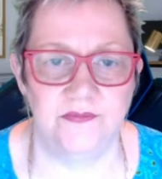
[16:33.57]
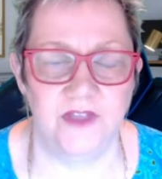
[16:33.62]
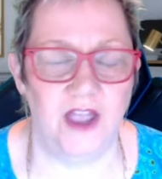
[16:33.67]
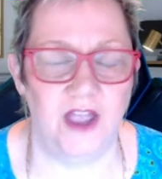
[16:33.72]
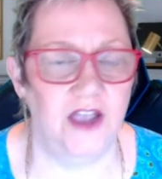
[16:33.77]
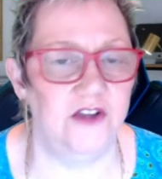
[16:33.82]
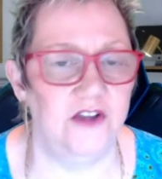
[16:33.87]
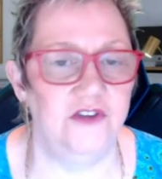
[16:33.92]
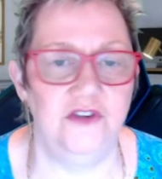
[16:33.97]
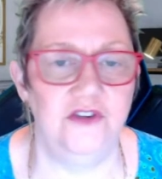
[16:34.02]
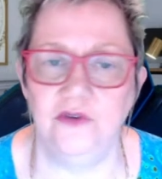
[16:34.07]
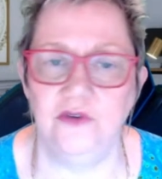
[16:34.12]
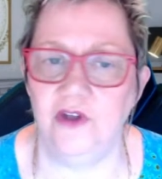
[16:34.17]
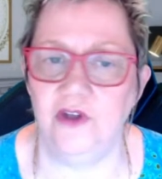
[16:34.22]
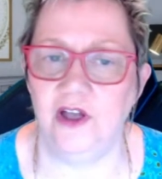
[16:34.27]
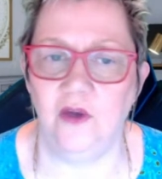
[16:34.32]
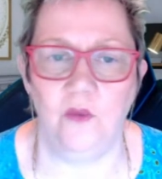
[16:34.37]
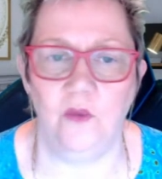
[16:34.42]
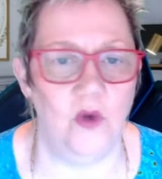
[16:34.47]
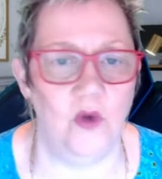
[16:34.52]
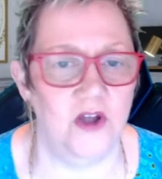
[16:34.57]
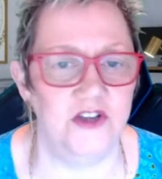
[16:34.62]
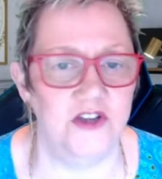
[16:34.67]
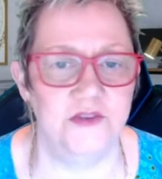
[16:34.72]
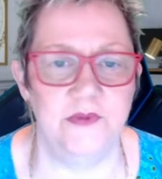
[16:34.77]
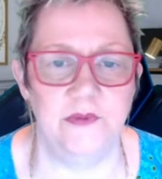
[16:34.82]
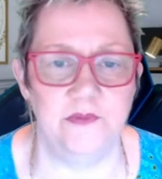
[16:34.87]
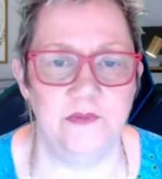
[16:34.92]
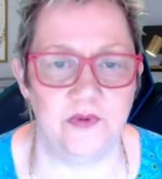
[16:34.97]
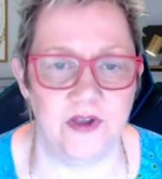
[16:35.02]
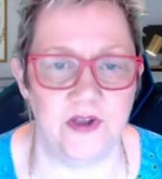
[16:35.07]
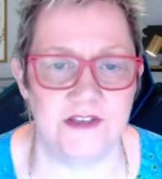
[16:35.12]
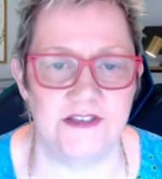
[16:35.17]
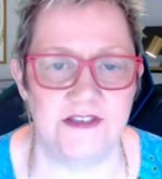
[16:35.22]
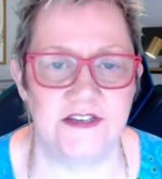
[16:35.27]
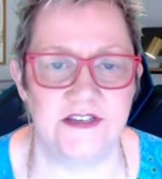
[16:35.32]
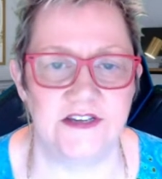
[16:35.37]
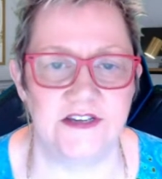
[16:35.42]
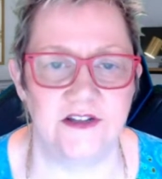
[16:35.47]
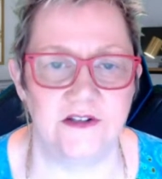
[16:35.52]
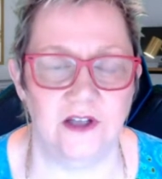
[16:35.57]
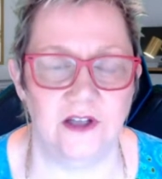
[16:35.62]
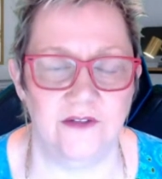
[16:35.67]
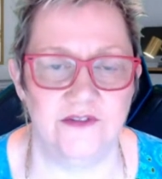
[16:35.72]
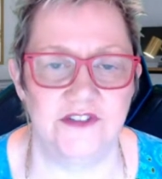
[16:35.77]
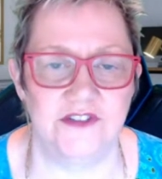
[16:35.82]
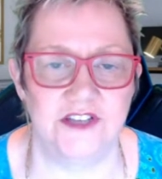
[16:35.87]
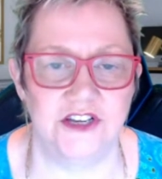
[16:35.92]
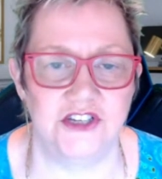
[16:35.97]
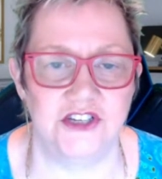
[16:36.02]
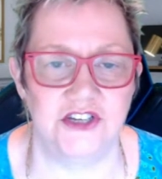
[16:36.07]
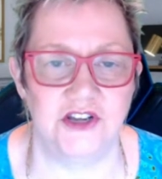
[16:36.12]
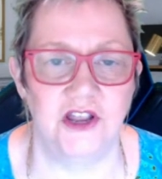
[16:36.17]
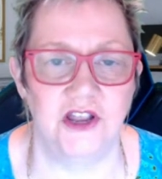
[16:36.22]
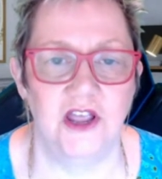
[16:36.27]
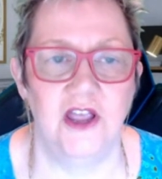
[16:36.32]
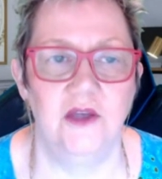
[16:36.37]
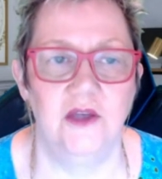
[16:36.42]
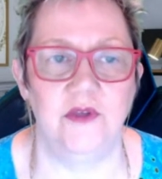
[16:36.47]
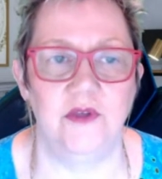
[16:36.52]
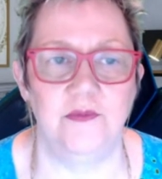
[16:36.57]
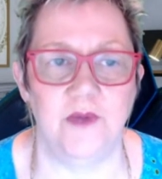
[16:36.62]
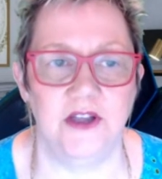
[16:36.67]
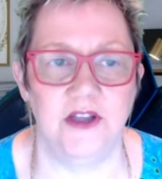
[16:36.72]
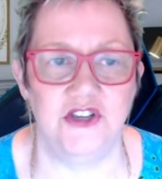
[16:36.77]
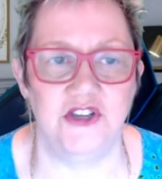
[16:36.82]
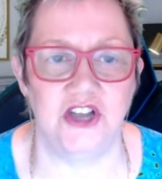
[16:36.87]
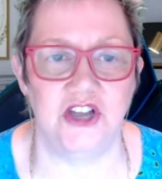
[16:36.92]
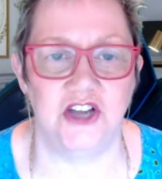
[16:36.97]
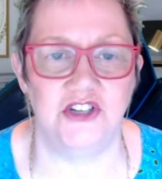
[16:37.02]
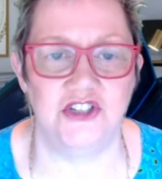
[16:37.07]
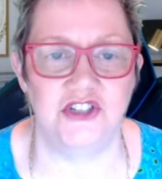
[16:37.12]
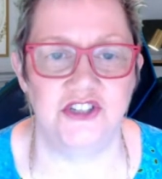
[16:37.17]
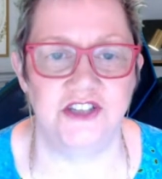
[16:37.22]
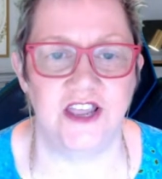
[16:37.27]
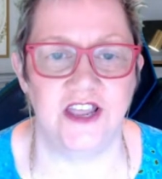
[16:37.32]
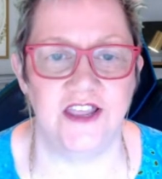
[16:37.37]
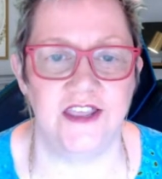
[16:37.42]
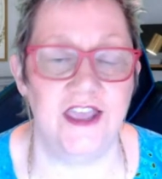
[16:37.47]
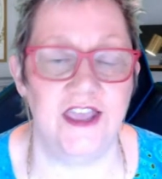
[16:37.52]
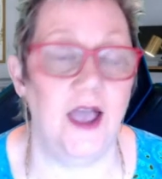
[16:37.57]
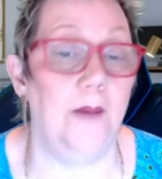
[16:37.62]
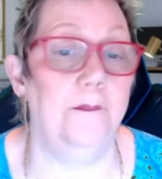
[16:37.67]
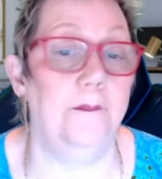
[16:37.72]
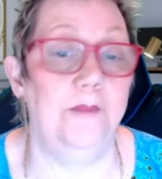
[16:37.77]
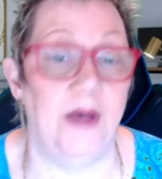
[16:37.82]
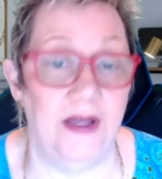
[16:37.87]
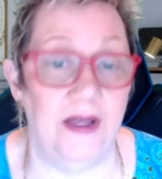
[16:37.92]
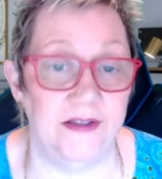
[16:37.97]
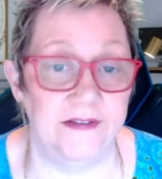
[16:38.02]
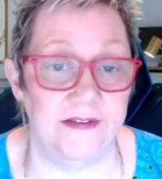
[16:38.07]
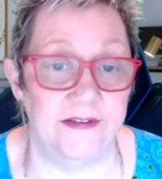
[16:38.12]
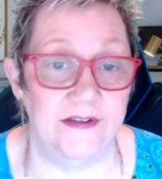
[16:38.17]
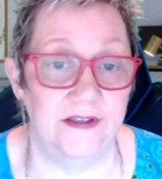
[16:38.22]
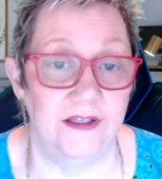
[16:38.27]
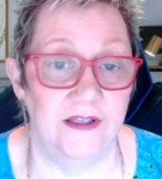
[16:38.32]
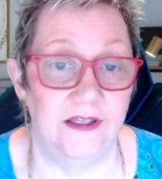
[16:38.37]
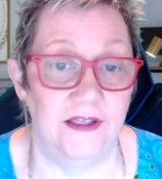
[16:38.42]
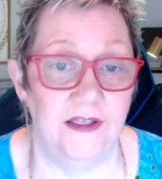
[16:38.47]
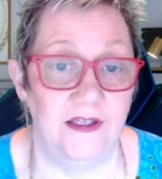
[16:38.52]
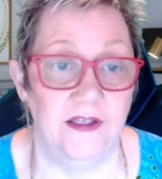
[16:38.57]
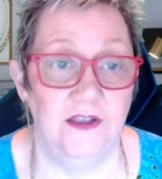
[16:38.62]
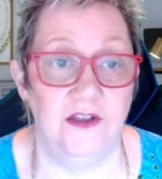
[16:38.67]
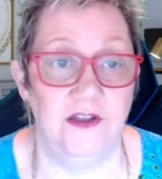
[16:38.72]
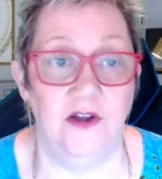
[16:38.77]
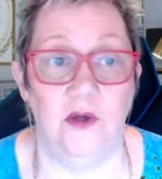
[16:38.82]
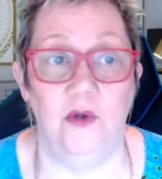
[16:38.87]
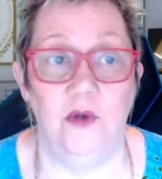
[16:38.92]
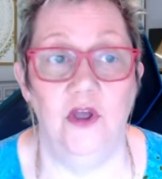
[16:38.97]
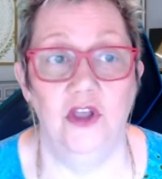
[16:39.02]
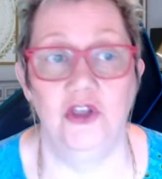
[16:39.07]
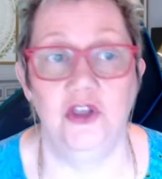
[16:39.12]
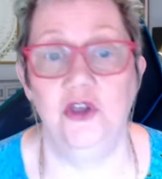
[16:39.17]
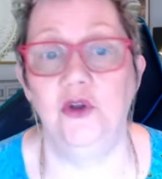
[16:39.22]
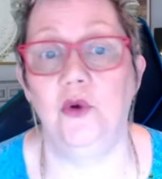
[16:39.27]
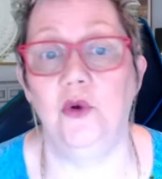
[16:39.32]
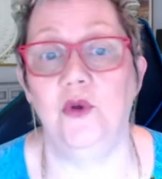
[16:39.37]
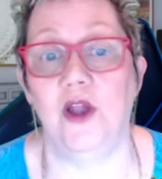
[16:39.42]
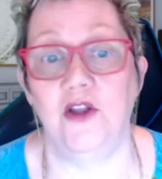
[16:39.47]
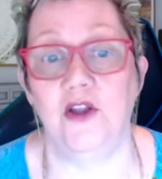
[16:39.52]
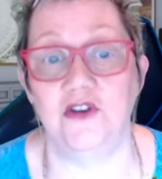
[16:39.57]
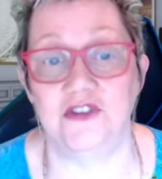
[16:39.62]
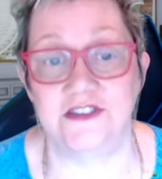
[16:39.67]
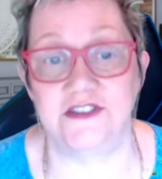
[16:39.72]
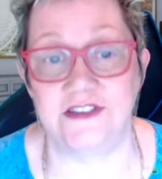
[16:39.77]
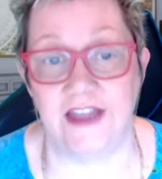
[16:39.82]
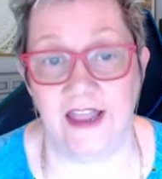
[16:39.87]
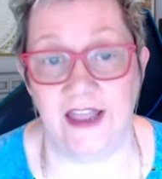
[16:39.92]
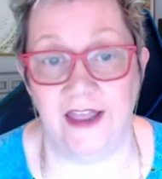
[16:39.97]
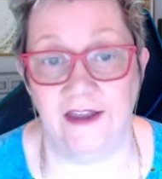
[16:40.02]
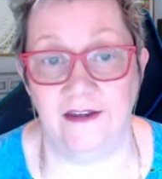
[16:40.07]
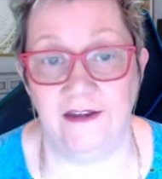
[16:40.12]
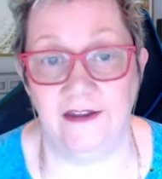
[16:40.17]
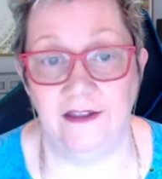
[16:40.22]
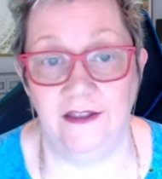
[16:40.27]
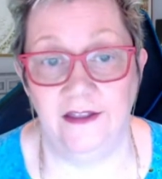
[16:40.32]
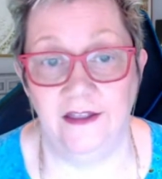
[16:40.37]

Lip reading: I do not want to be present in a conversation with my judge, say, yeah, but, you don't understand.